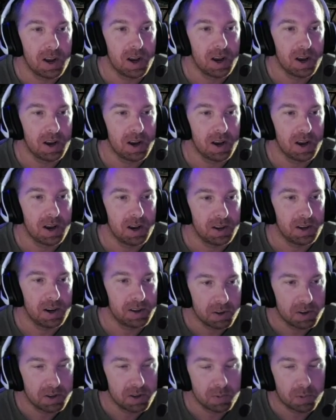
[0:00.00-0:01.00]
It definitely
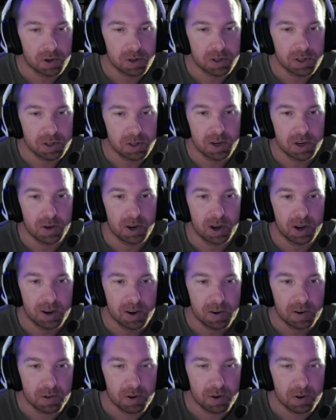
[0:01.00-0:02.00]
supports the channel, and I
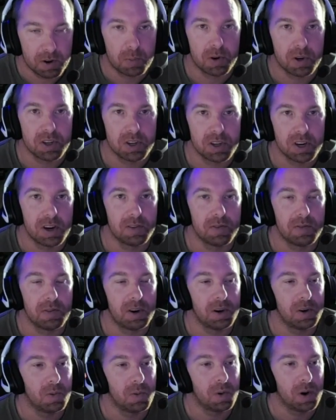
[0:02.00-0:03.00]
definitely appreciate it very
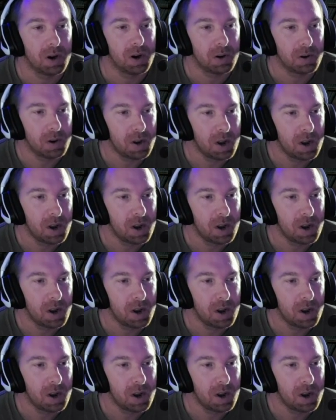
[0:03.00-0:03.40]
well.